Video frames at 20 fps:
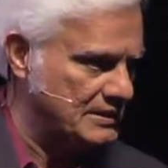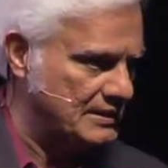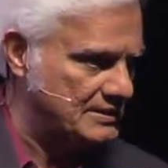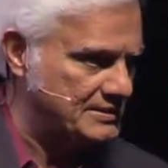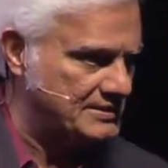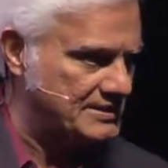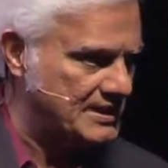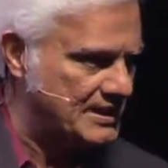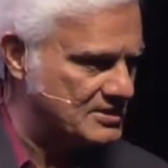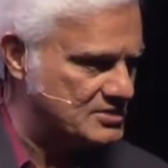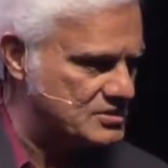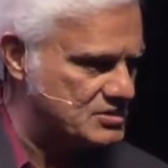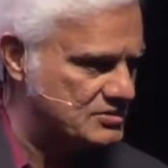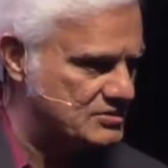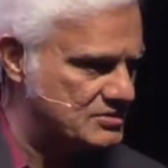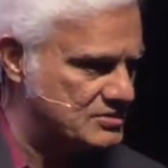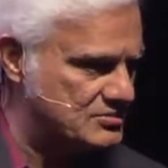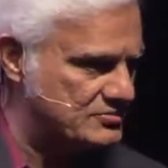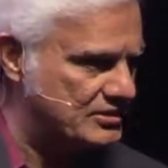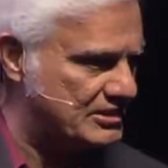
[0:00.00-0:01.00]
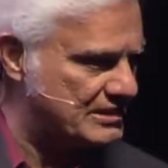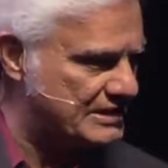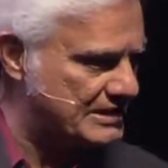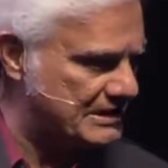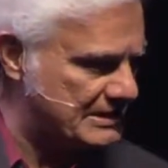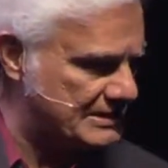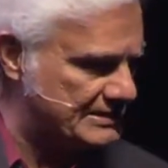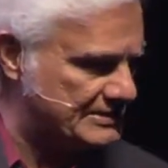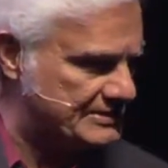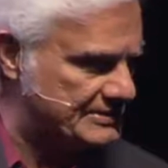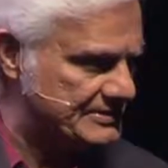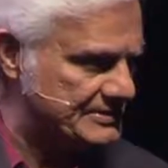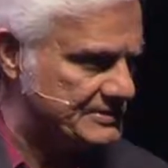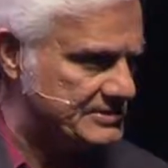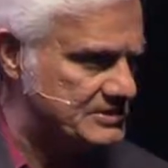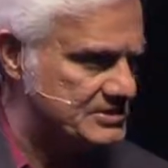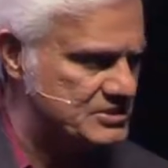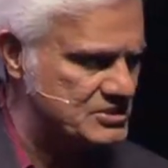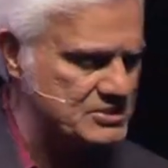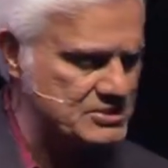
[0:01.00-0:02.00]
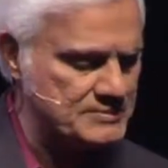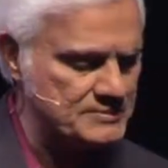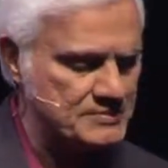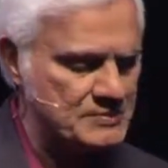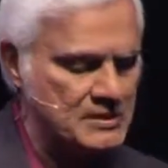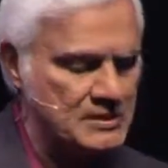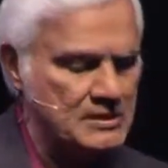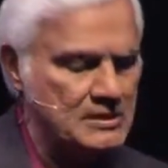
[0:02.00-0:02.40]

And the answer is very clear in this.